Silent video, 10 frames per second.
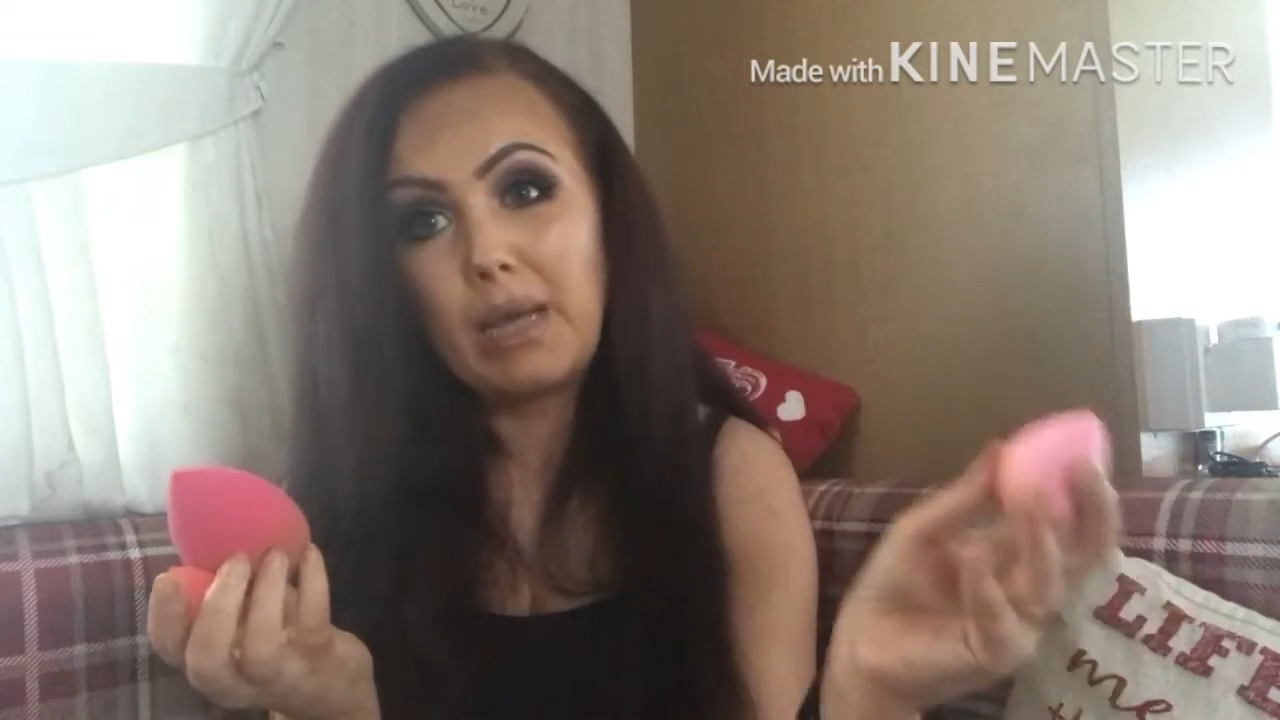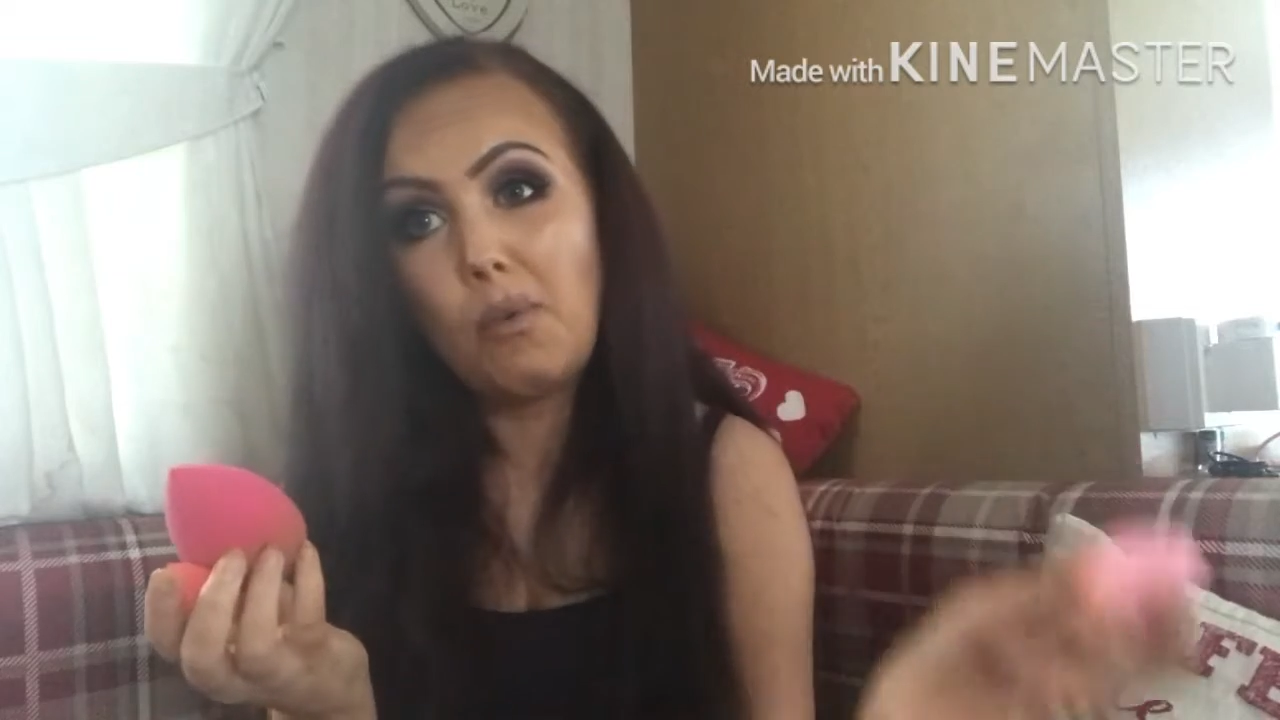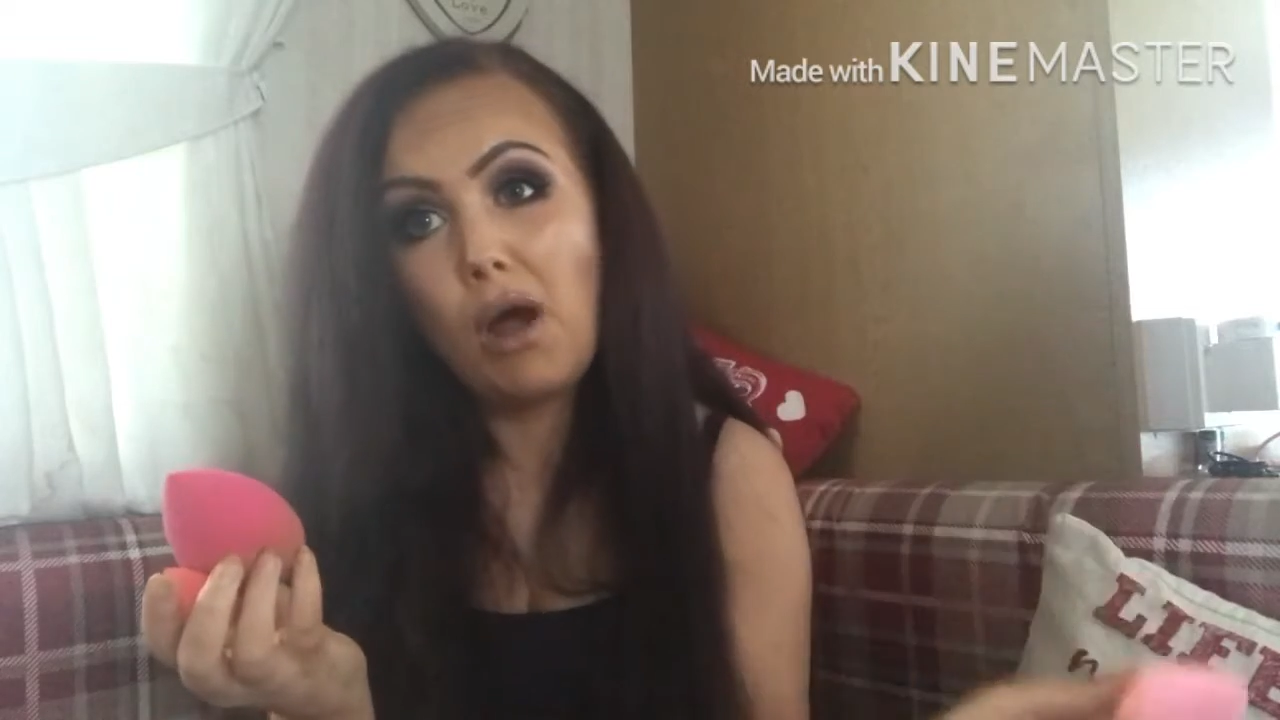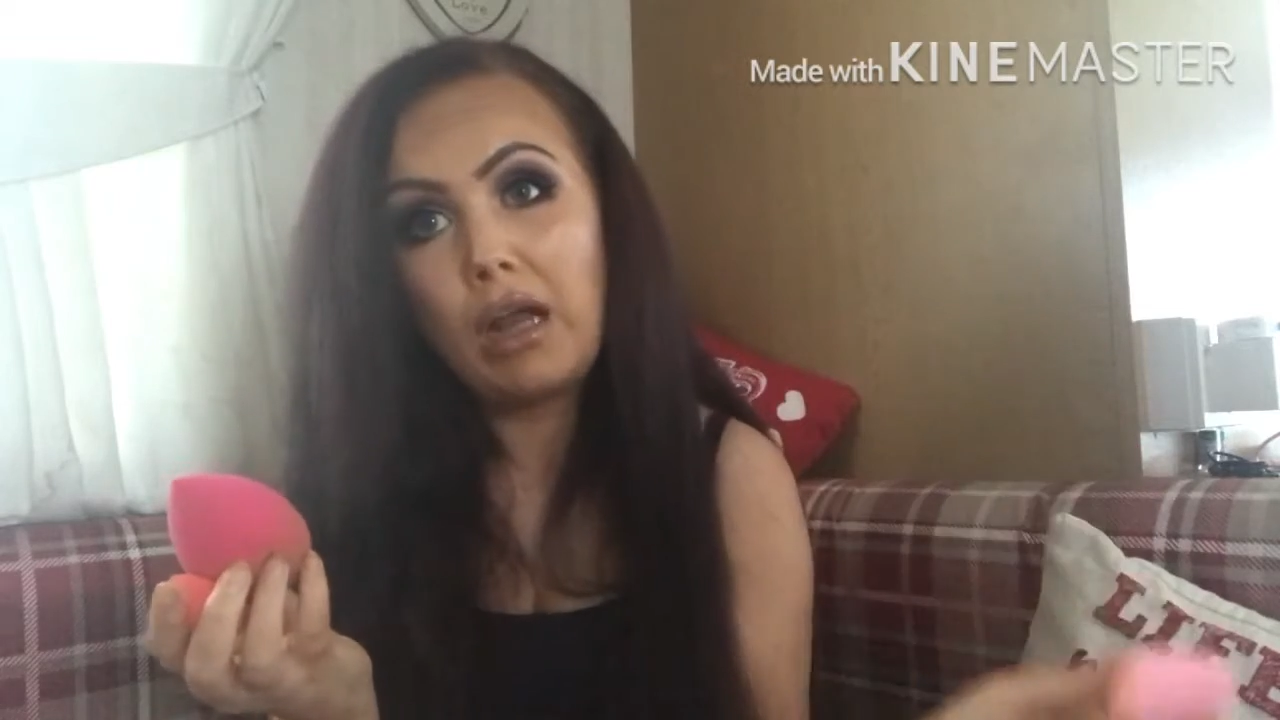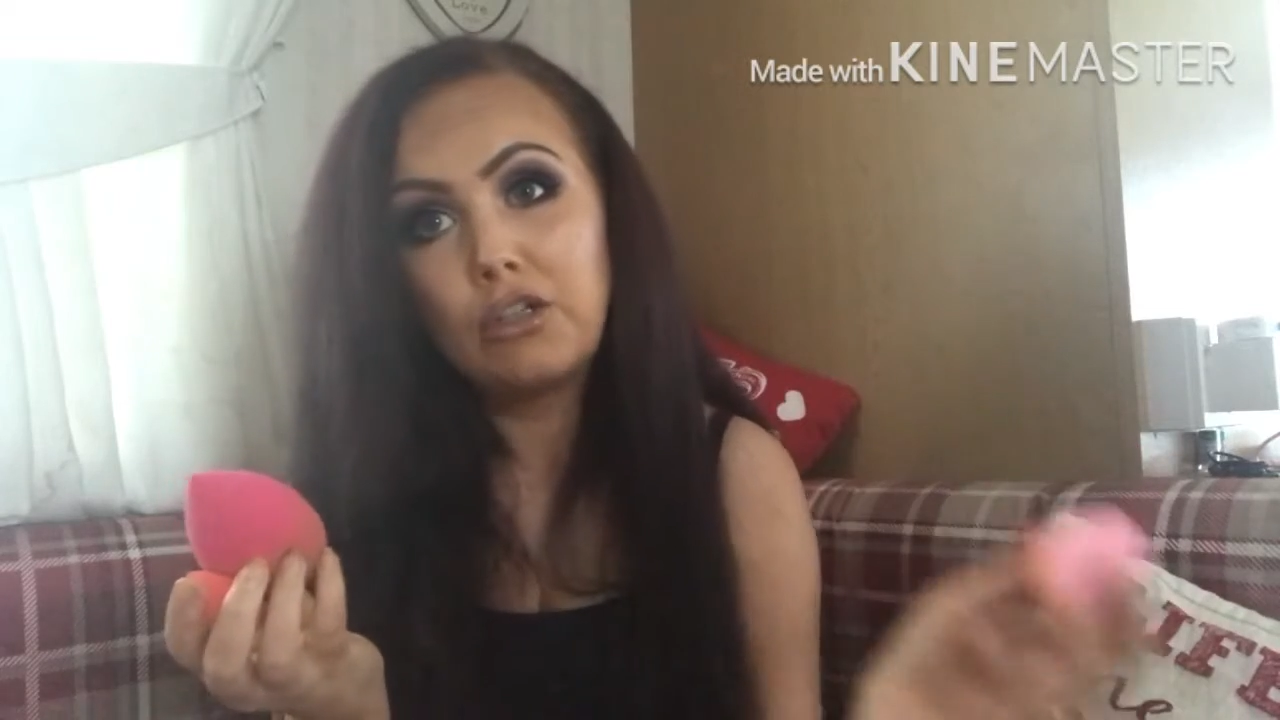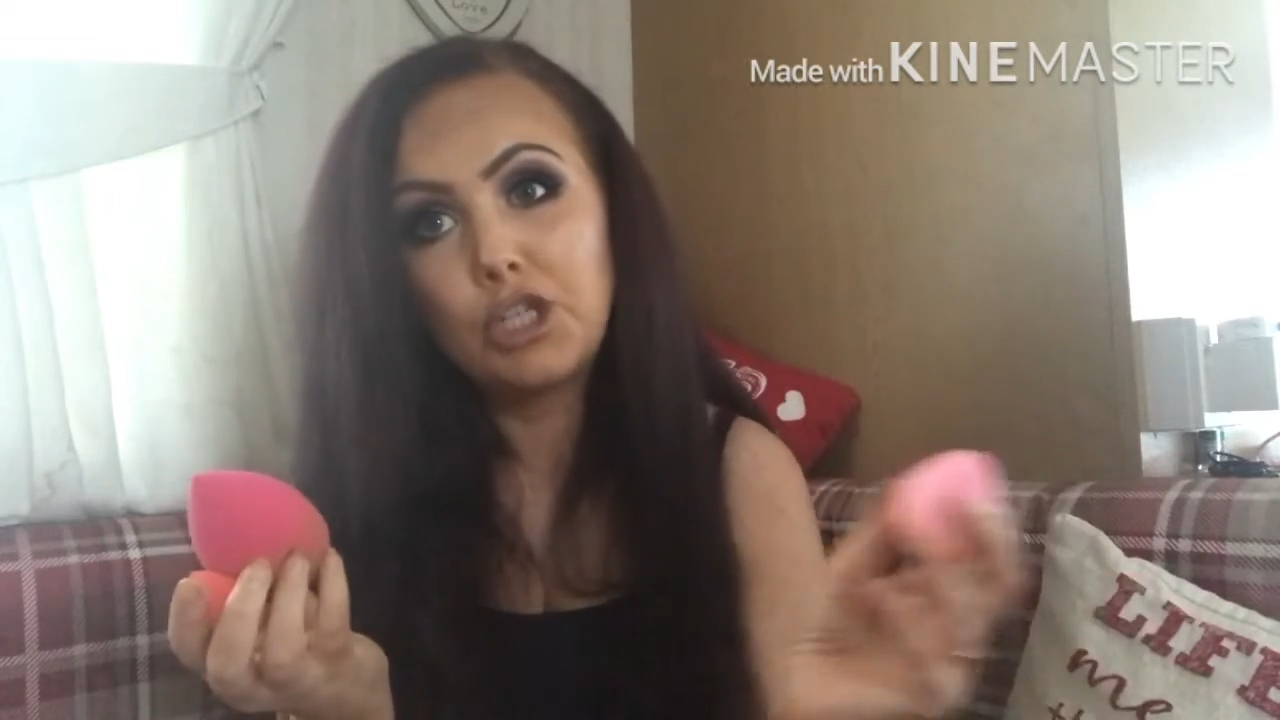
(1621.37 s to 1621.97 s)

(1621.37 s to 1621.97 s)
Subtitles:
like £1 or